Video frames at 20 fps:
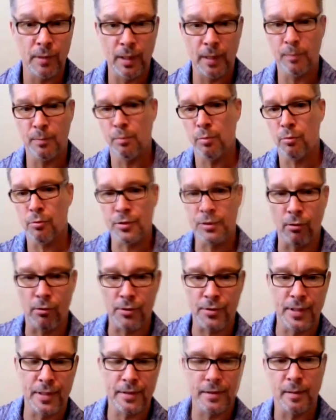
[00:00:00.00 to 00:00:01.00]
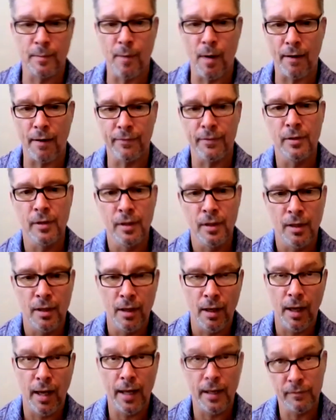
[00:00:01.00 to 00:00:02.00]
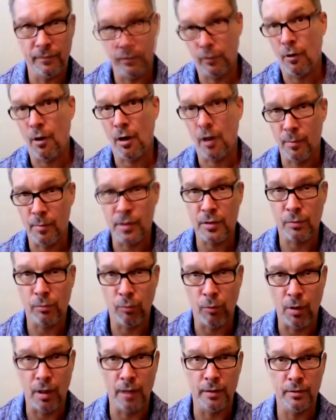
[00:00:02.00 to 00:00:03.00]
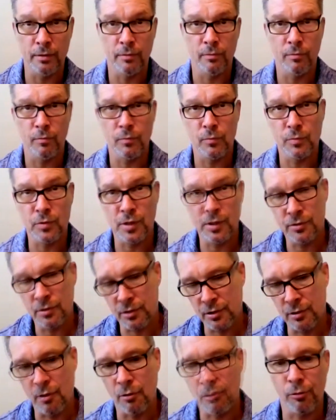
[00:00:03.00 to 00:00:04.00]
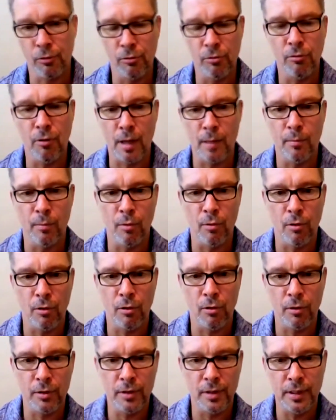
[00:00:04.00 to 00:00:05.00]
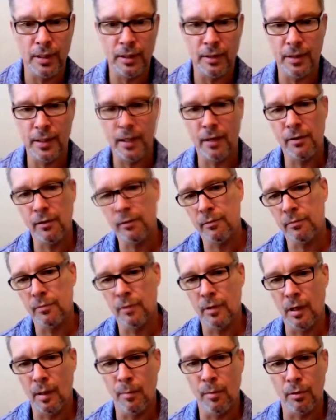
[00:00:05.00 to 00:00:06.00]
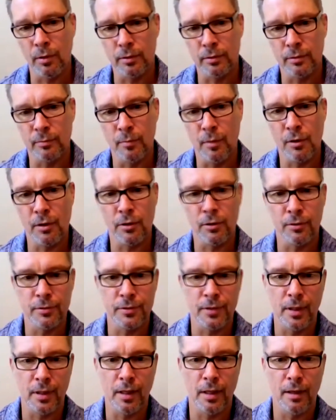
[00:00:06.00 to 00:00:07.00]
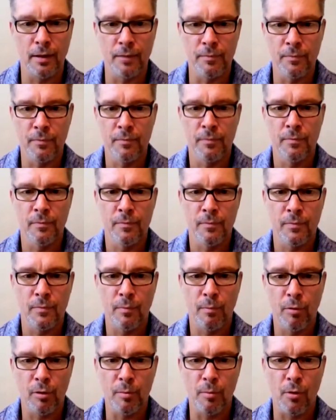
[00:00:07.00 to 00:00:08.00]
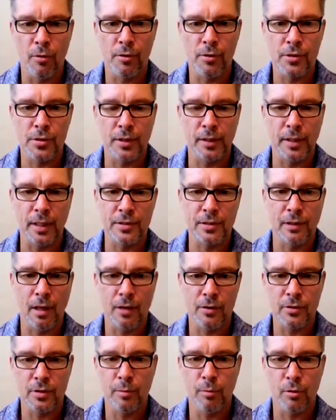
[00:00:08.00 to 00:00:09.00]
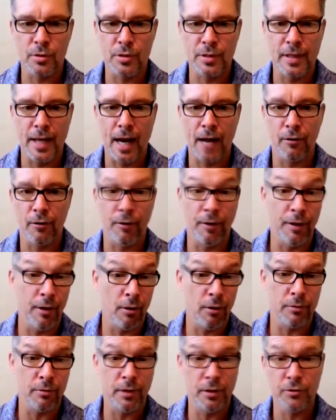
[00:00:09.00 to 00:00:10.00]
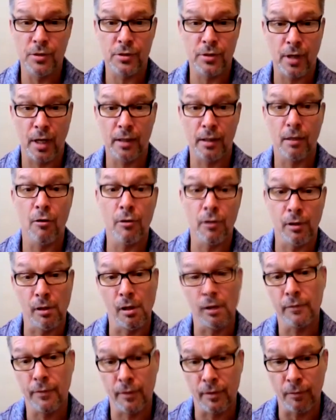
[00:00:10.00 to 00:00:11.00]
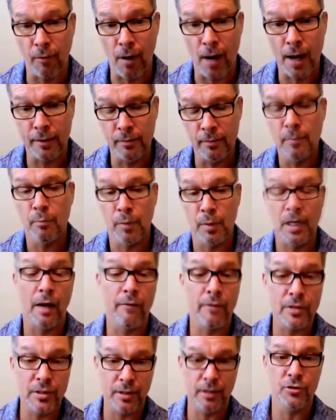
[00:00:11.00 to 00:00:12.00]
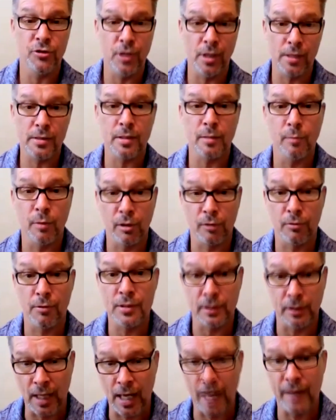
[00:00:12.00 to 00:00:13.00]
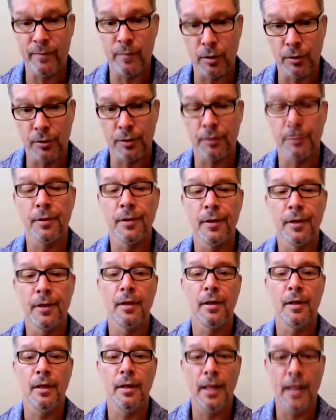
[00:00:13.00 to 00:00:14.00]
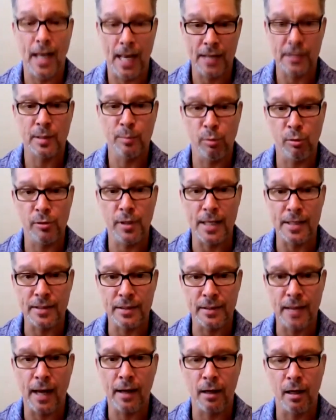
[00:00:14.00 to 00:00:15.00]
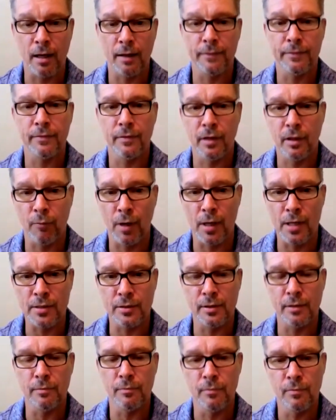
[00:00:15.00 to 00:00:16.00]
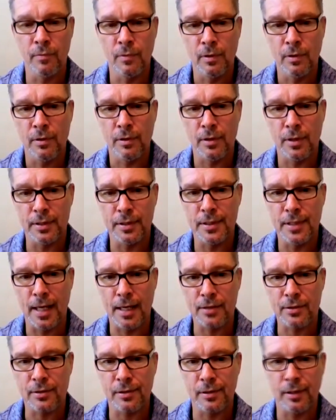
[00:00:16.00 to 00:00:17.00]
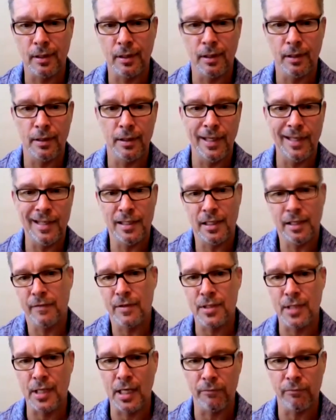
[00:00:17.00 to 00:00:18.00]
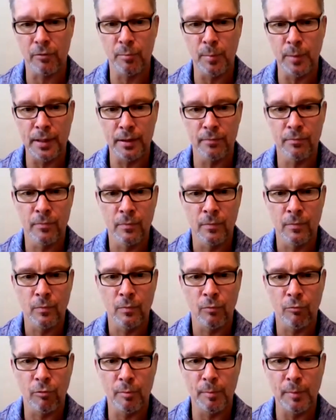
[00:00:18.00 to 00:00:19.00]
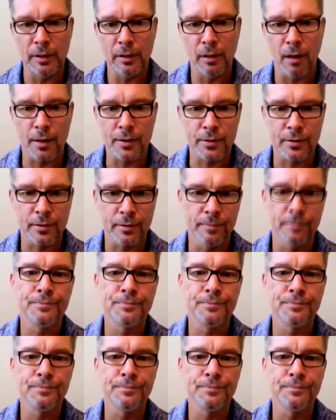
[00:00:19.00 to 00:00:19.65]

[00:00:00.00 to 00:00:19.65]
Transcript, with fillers: it pulls the whole system off and for Artemis 1, since there's no crew on board, the, the other abort motor, uh, abort motors on the launch abort stack are inert. They're just kind of going along for the ride. But obviously the jettison motor is a live motor. It has to pull that stack off. Otherwise the, the test uh, in and of itself would be, would be lost.